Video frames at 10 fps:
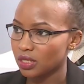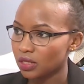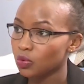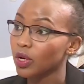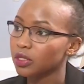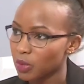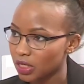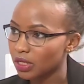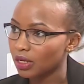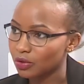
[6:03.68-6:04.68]
this. Why is my
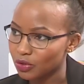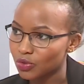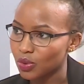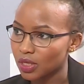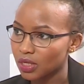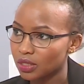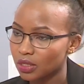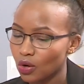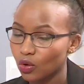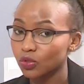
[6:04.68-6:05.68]
son not doing this?
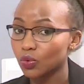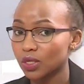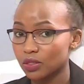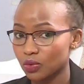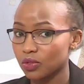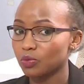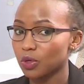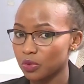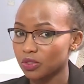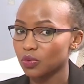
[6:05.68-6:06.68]
Or so and so's
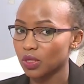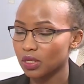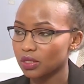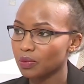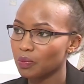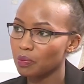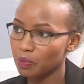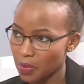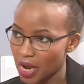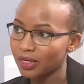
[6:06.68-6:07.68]
baby is doing this. And mine
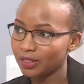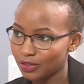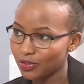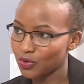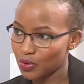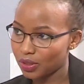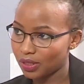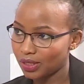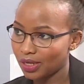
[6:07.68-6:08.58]
is mine not doing is that. Not.